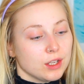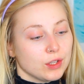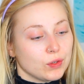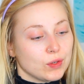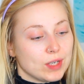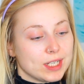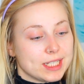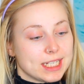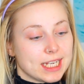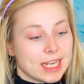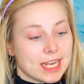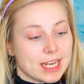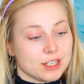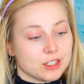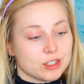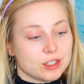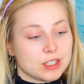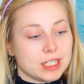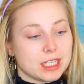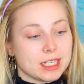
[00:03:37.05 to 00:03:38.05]
3D
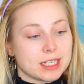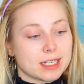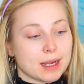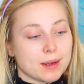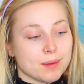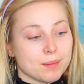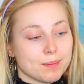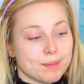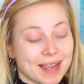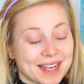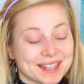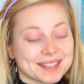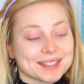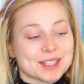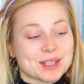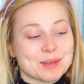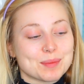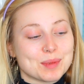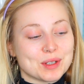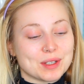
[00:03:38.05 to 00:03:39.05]
HD Max
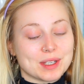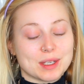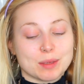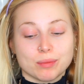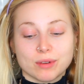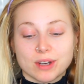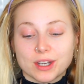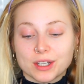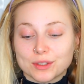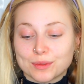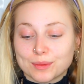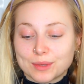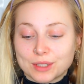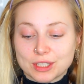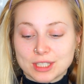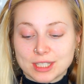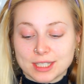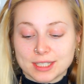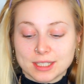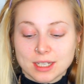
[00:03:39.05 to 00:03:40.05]
Kabuki brush,
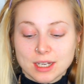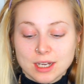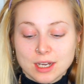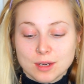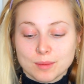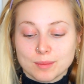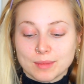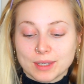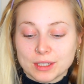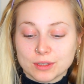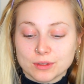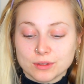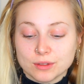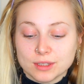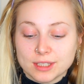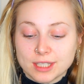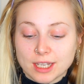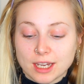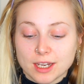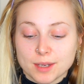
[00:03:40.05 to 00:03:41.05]
which is my
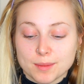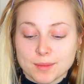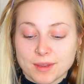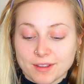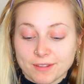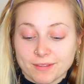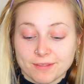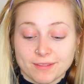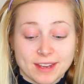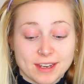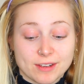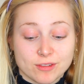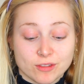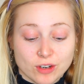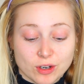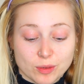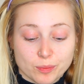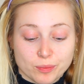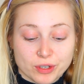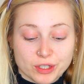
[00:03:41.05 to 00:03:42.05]
all-time
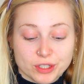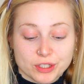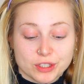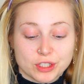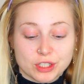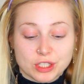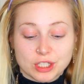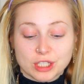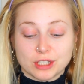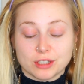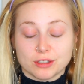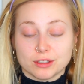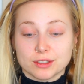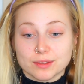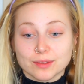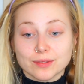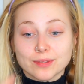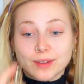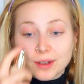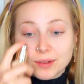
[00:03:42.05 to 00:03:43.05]
favourite brush to use
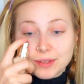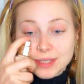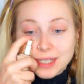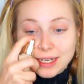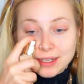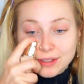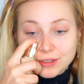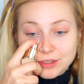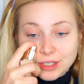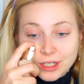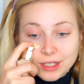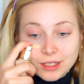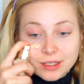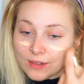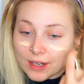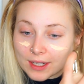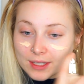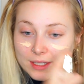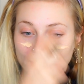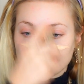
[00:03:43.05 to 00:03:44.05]
for foundation. I
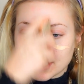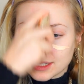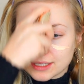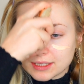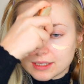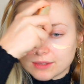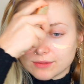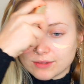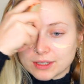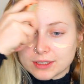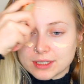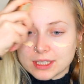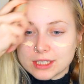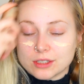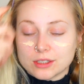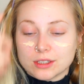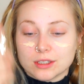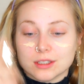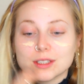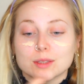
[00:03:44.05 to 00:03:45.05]
find that this
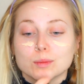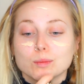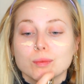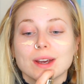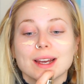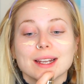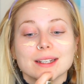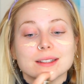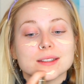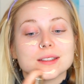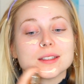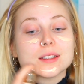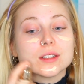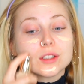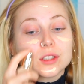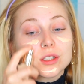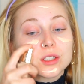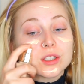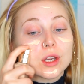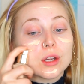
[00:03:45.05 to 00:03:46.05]
foundation spreads
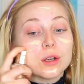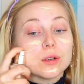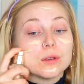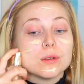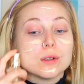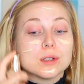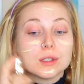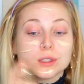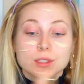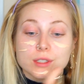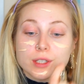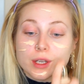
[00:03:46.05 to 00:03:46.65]
so